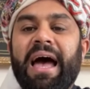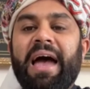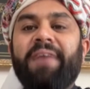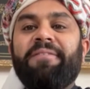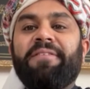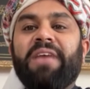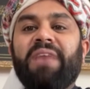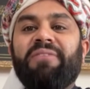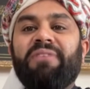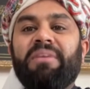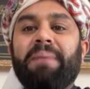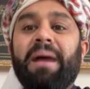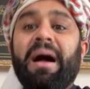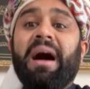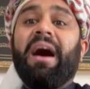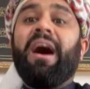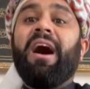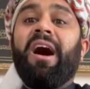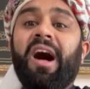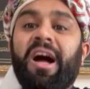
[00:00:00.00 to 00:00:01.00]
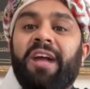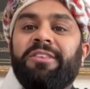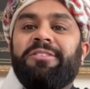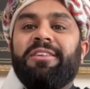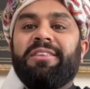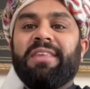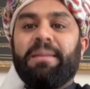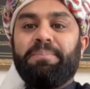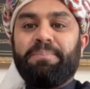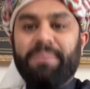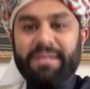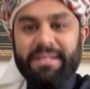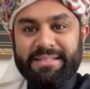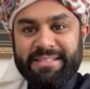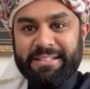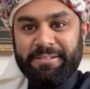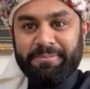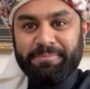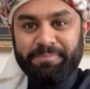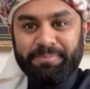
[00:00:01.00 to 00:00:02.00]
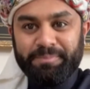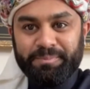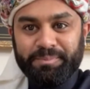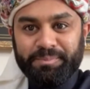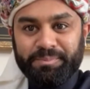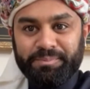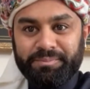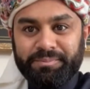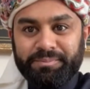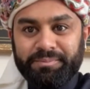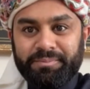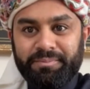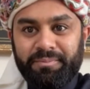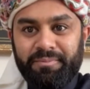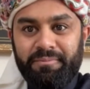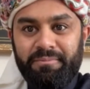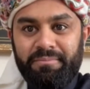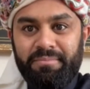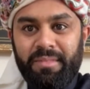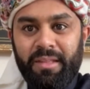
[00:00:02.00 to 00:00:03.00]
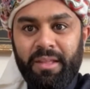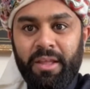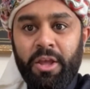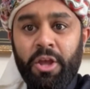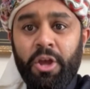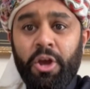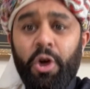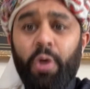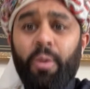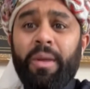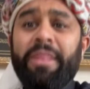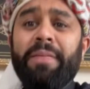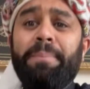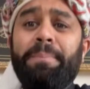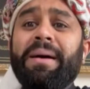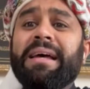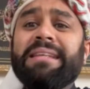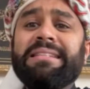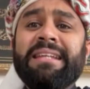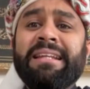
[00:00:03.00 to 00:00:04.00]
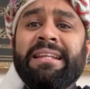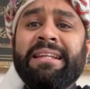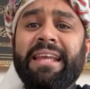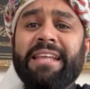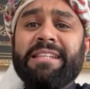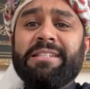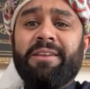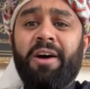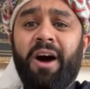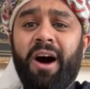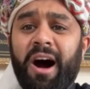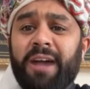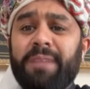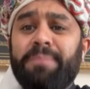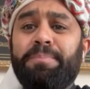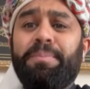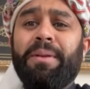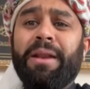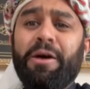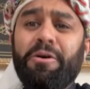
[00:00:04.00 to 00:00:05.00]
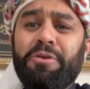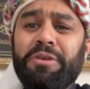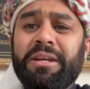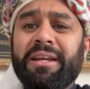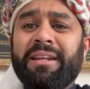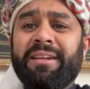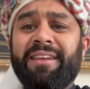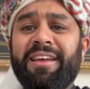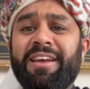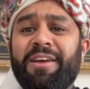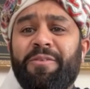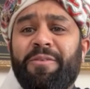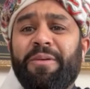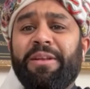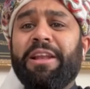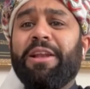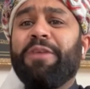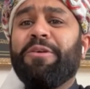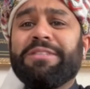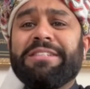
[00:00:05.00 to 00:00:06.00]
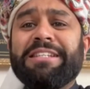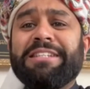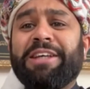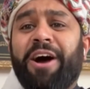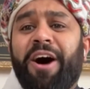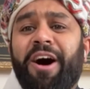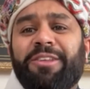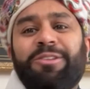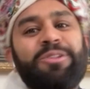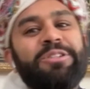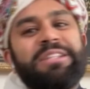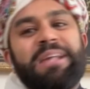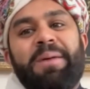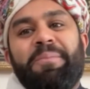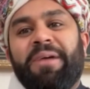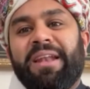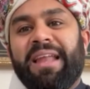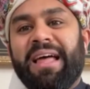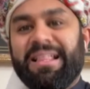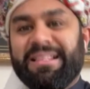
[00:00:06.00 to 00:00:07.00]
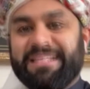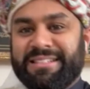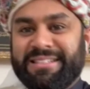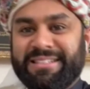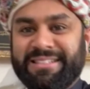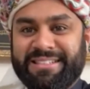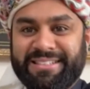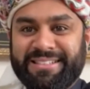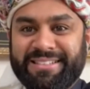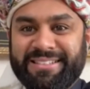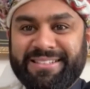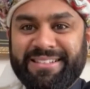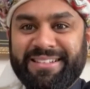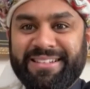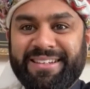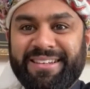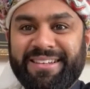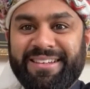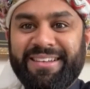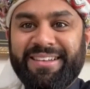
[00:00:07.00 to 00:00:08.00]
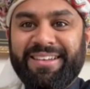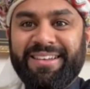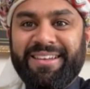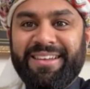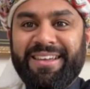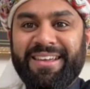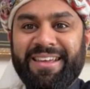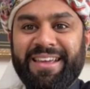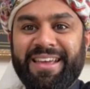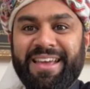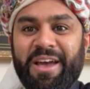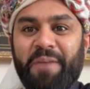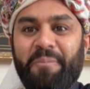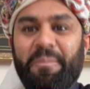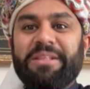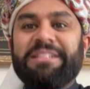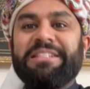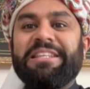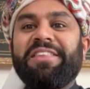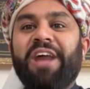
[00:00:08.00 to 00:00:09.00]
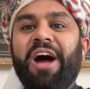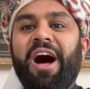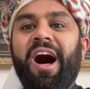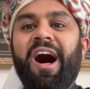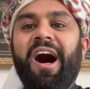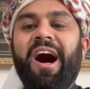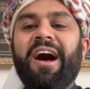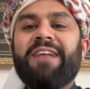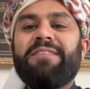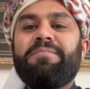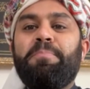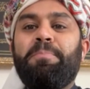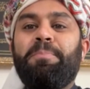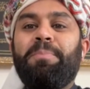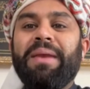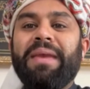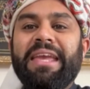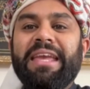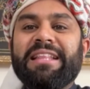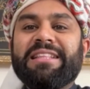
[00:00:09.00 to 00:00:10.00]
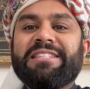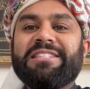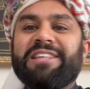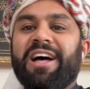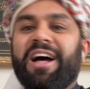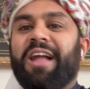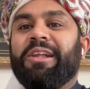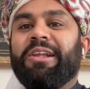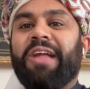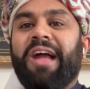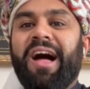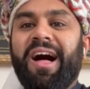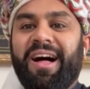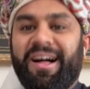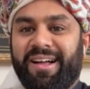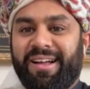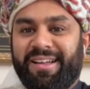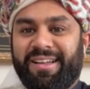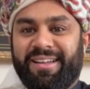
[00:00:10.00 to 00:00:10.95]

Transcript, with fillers: have given my heart to that person. When the person is heartbroken, when he loses heart to someone else. But see, the heart beats Allah